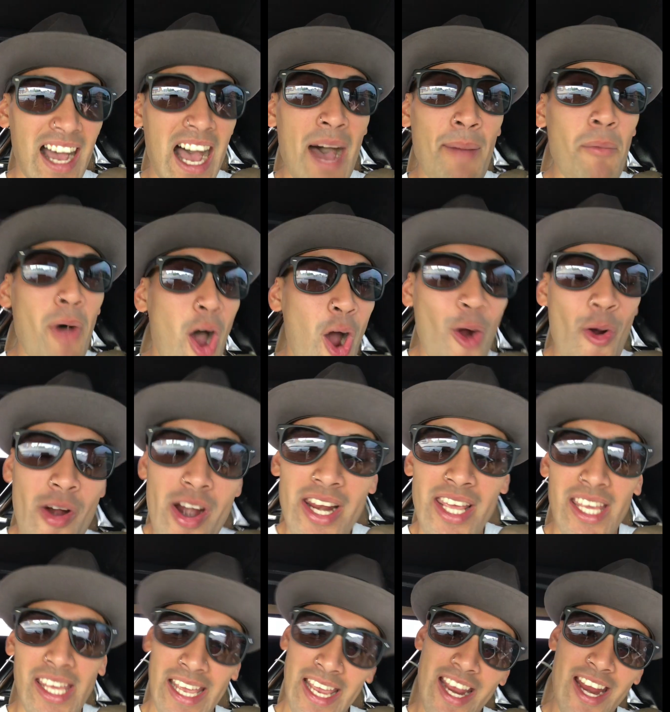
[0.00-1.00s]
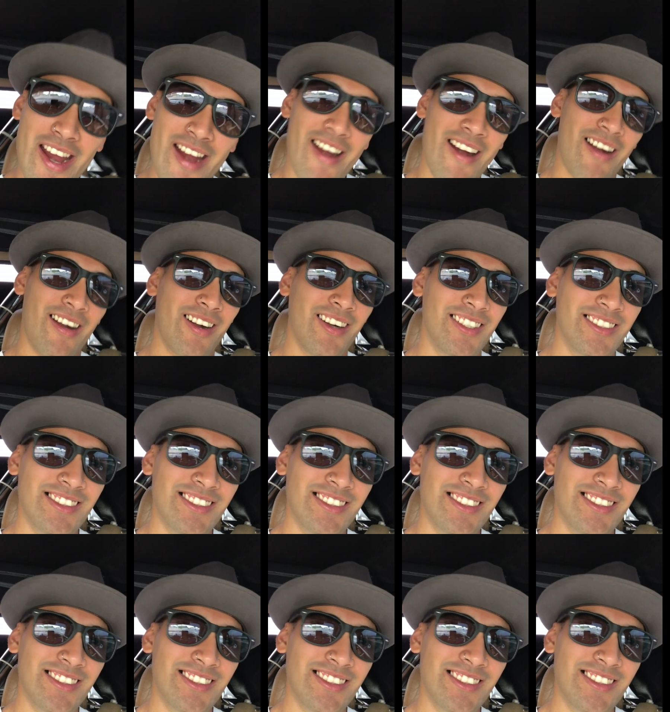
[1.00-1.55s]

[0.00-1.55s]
I'm already here.